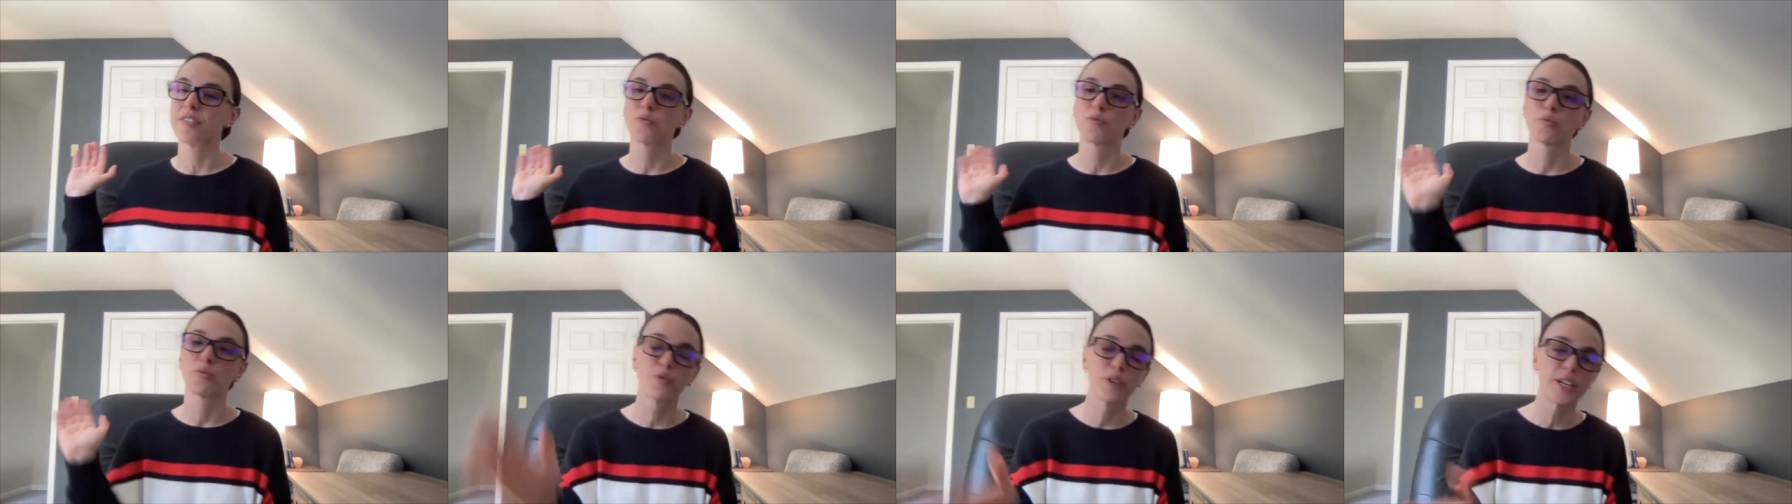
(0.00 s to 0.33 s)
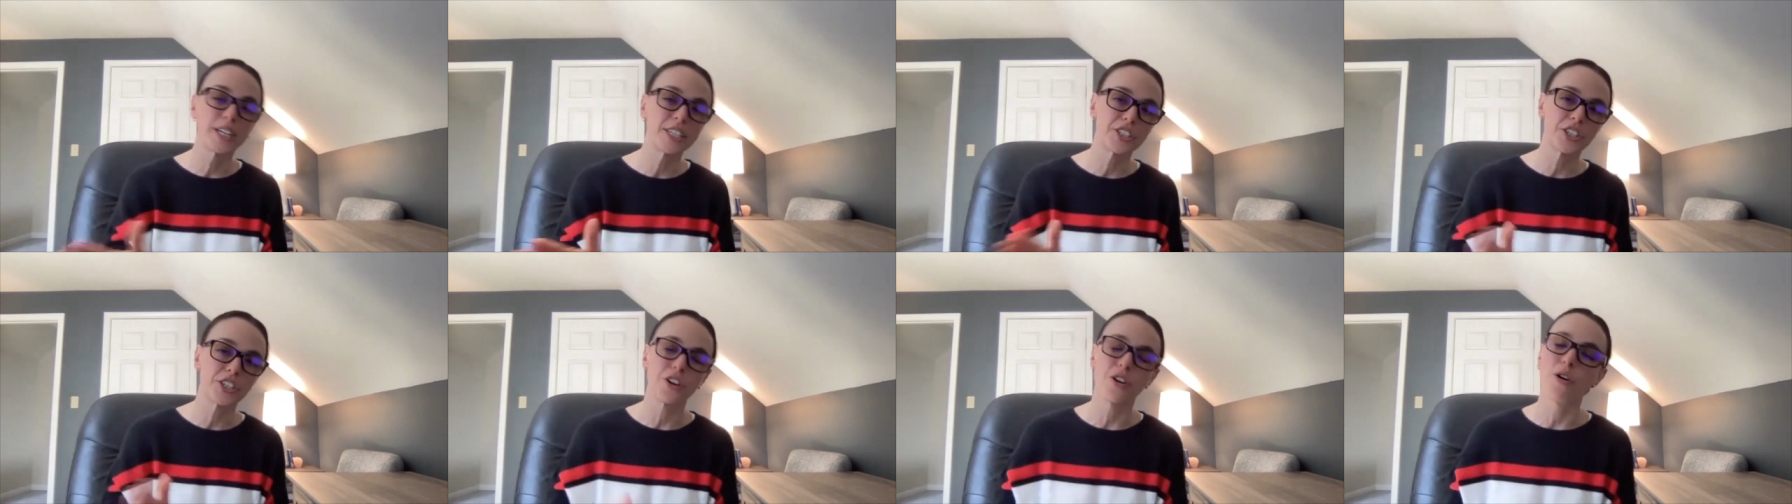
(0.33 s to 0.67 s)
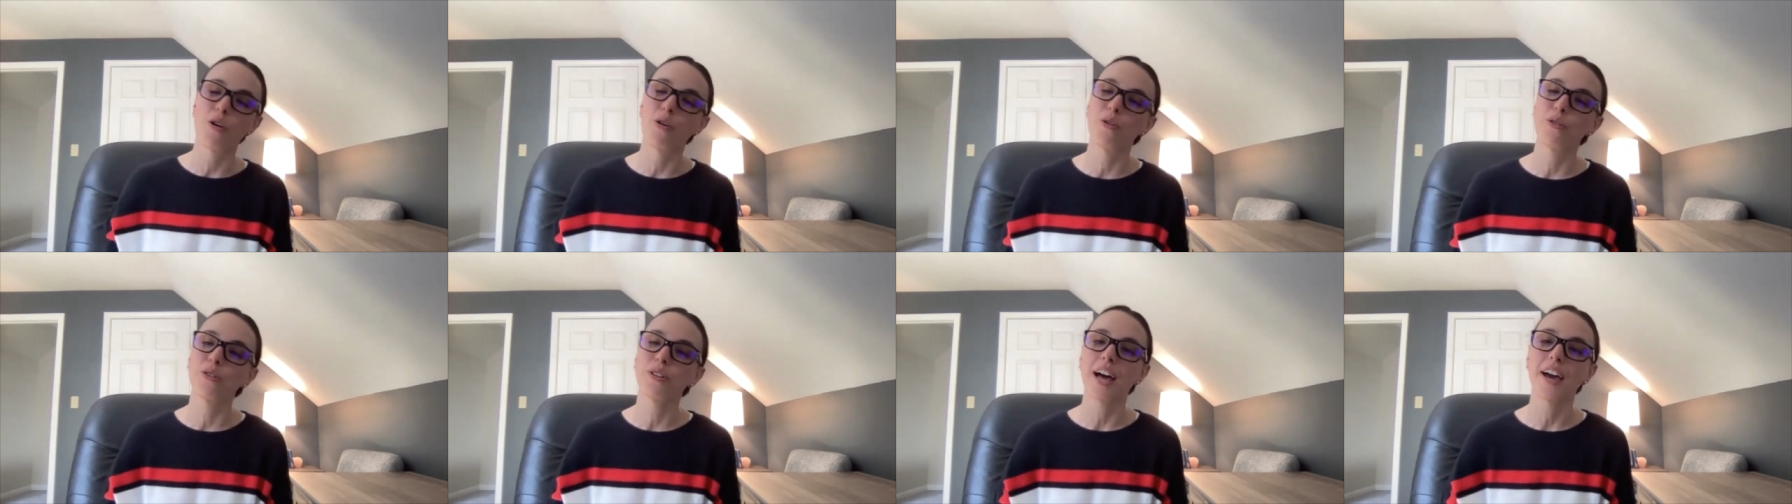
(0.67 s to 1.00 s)
reach a
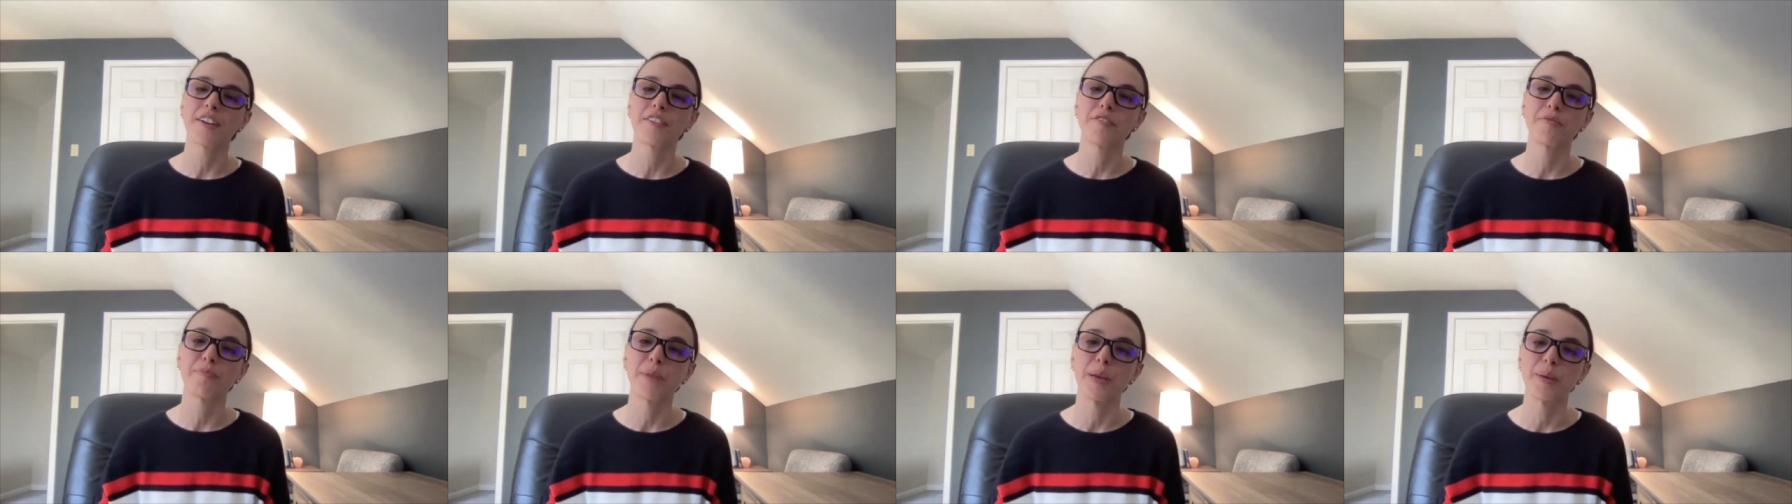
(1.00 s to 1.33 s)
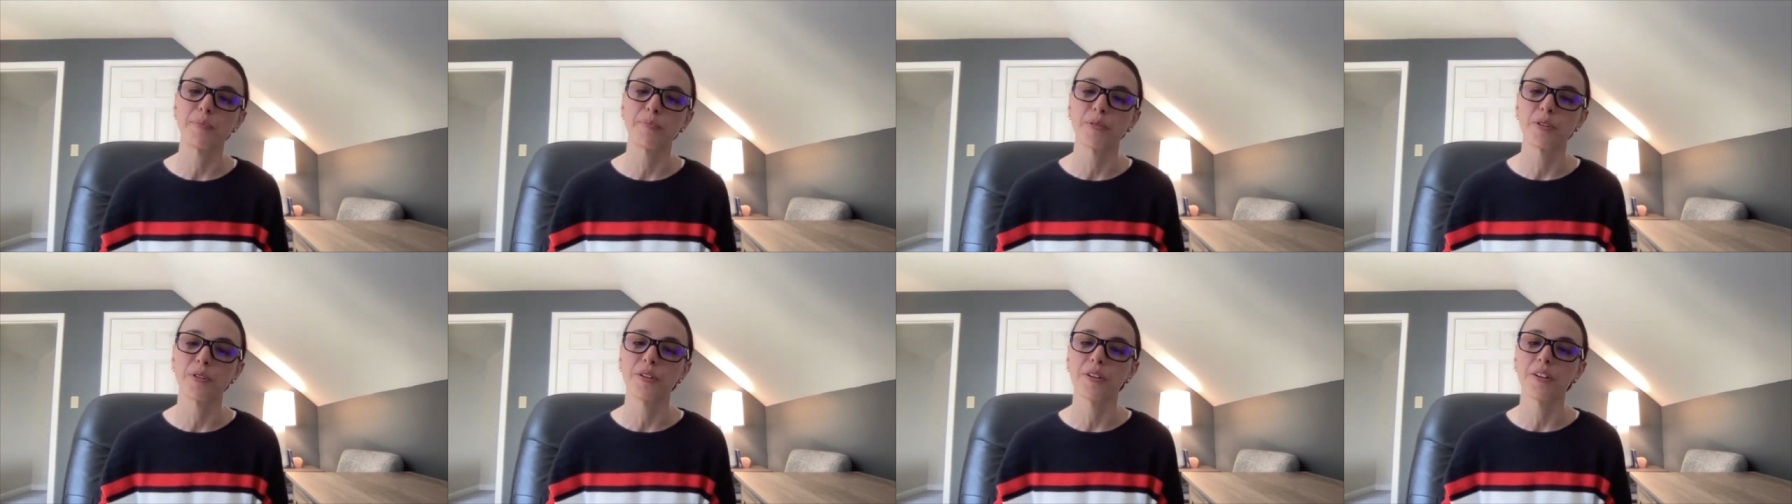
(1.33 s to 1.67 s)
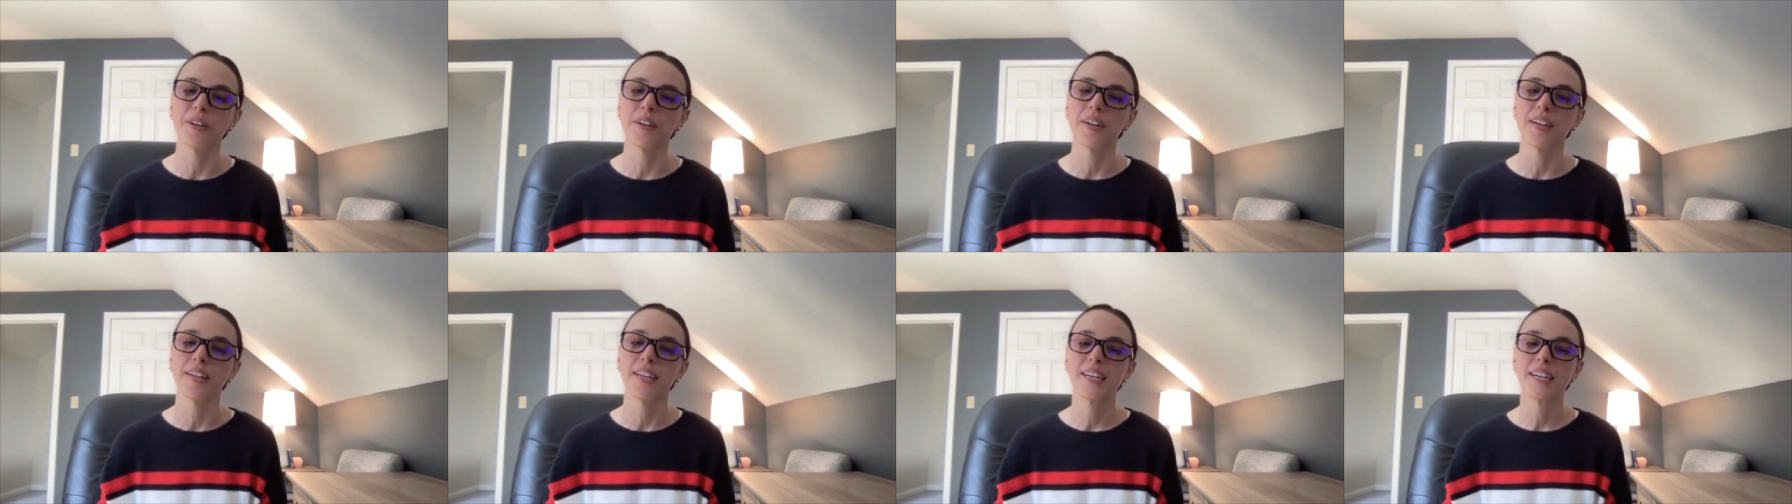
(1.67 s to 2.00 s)
whole lot of
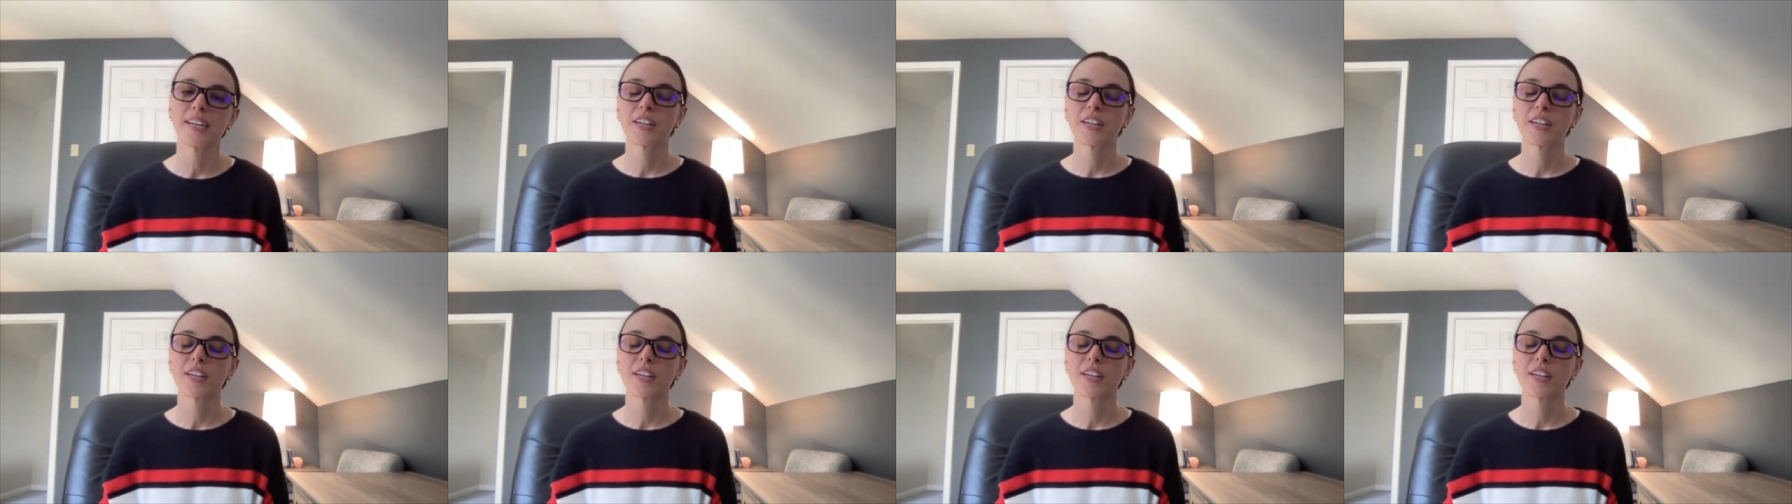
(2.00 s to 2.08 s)
people